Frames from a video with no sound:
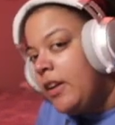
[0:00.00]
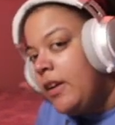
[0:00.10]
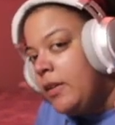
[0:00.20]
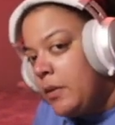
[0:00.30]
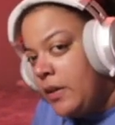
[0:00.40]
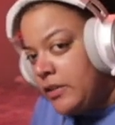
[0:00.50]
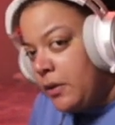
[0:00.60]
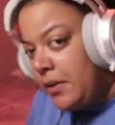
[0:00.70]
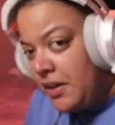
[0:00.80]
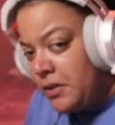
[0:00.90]
you can
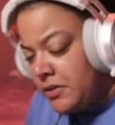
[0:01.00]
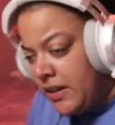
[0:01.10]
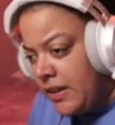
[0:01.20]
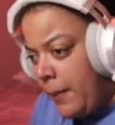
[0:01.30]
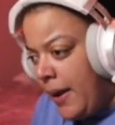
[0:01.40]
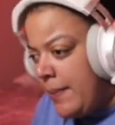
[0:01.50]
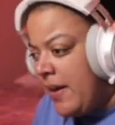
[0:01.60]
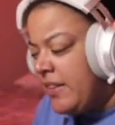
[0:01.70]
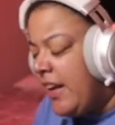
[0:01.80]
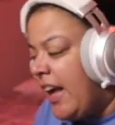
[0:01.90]
donate using the
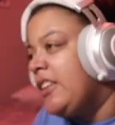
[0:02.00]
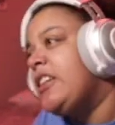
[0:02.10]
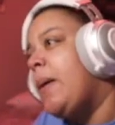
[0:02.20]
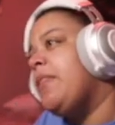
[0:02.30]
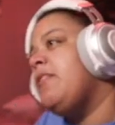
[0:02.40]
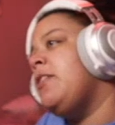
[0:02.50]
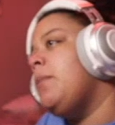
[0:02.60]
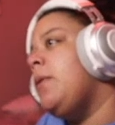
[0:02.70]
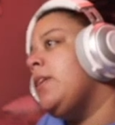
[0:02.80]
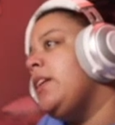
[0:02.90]
PayPal, the Cash App, the
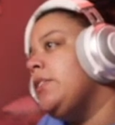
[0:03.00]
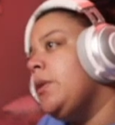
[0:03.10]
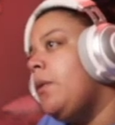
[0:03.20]
Venmo links,